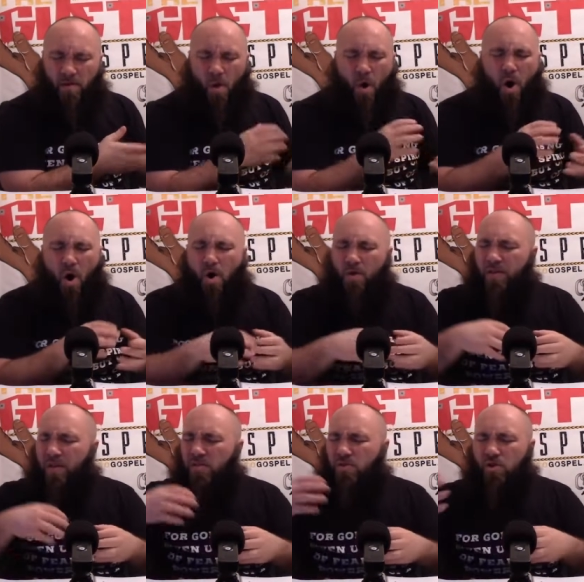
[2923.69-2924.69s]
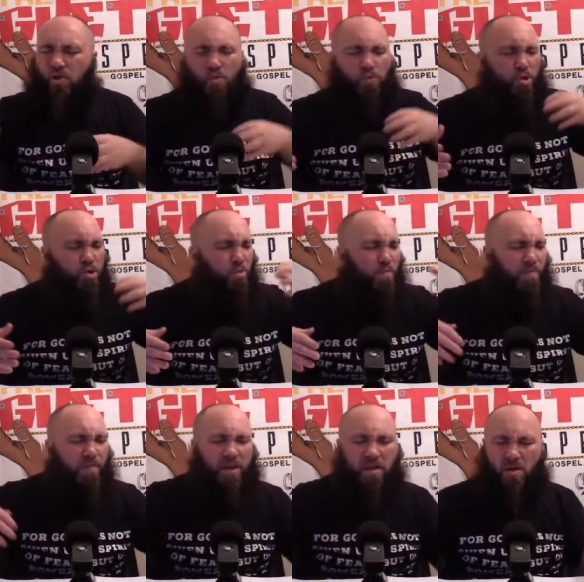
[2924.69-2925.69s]
All these YouTube
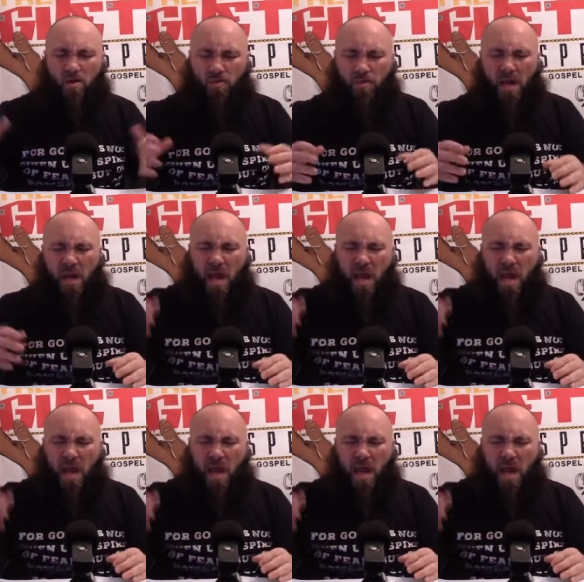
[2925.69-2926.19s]
videos.